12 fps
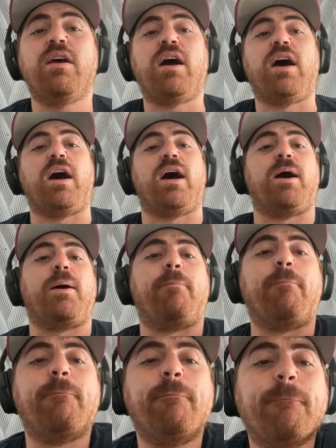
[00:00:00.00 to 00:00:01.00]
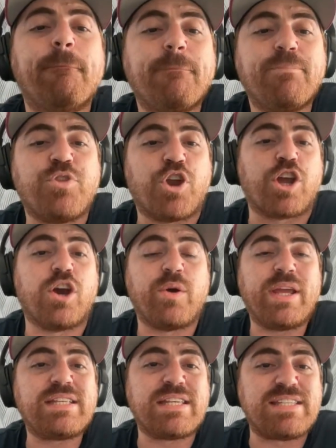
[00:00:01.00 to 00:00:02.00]
They're
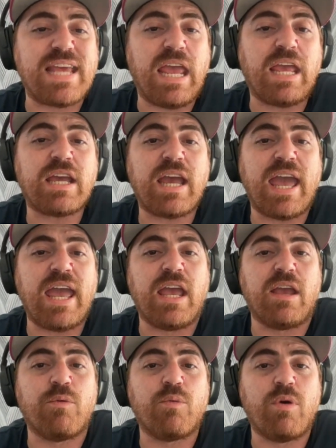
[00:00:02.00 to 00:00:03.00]
going to take a